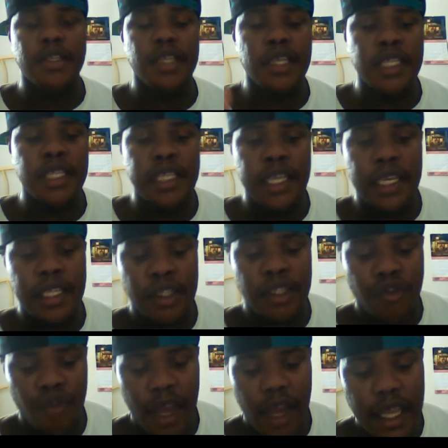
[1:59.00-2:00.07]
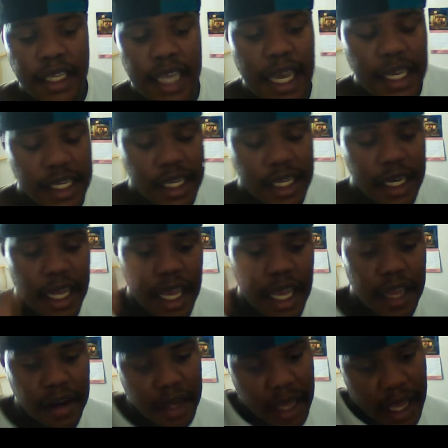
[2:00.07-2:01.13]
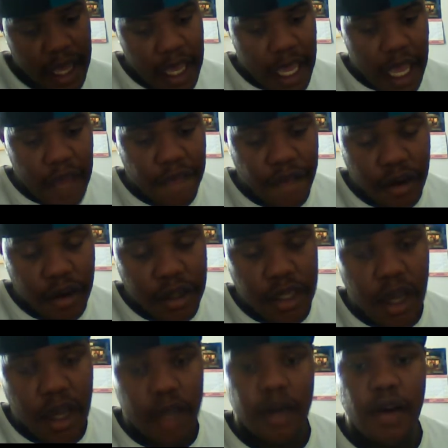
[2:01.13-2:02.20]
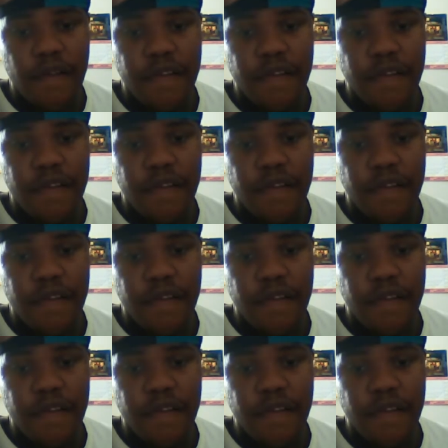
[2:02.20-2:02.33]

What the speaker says: this transaction, it first started off in